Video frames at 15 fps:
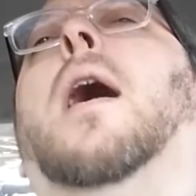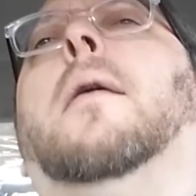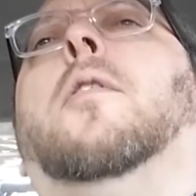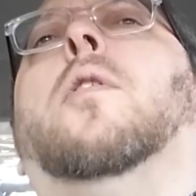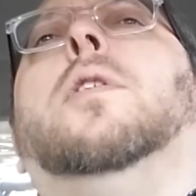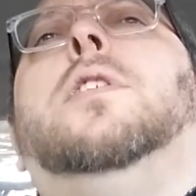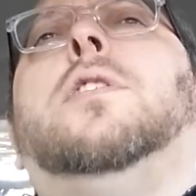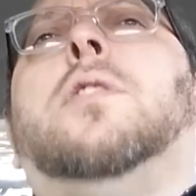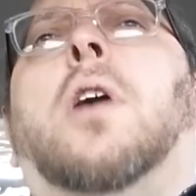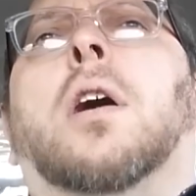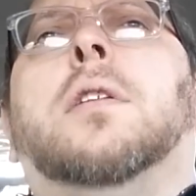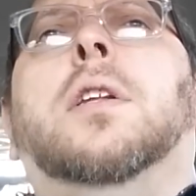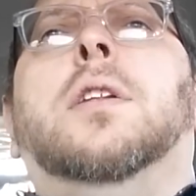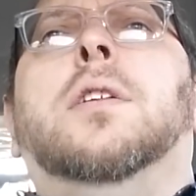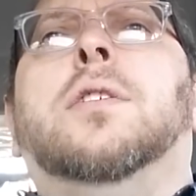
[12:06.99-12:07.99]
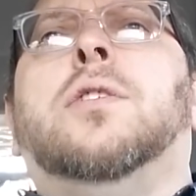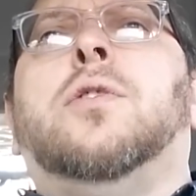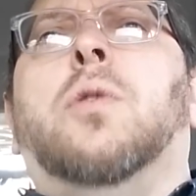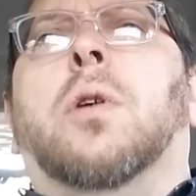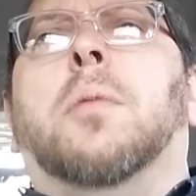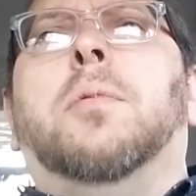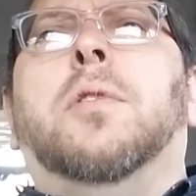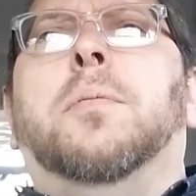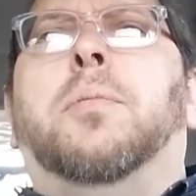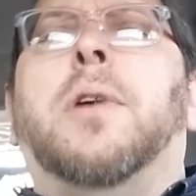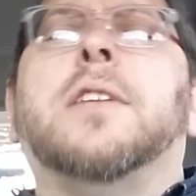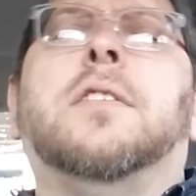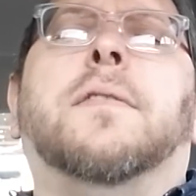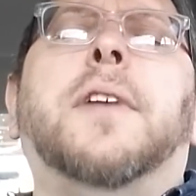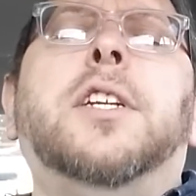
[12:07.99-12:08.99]
I'm going to talk to the Historic
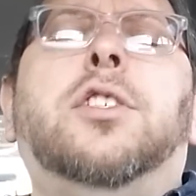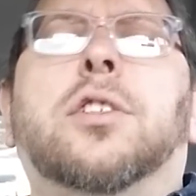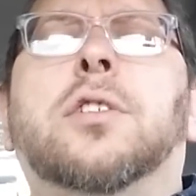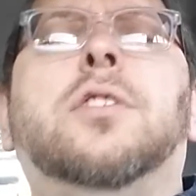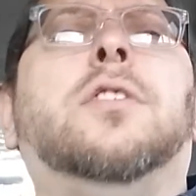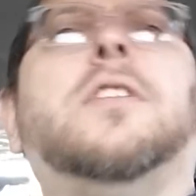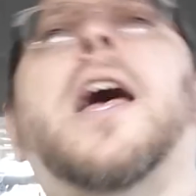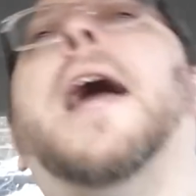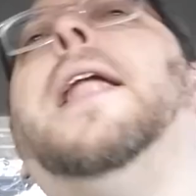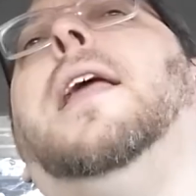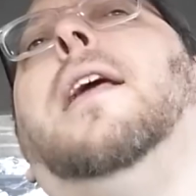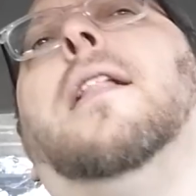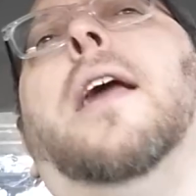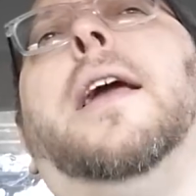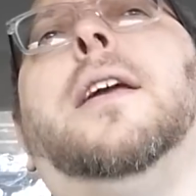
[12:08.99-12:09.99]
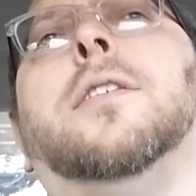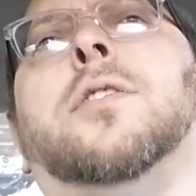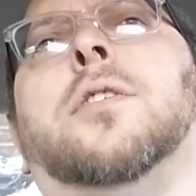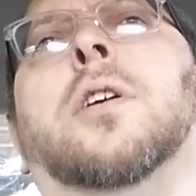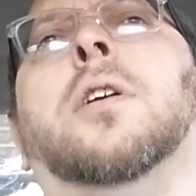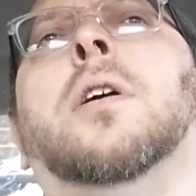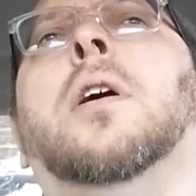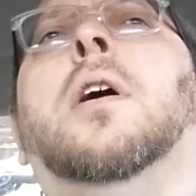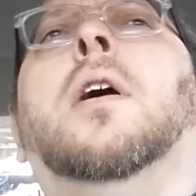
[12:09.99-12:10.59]
Preservation Society in Lancaster,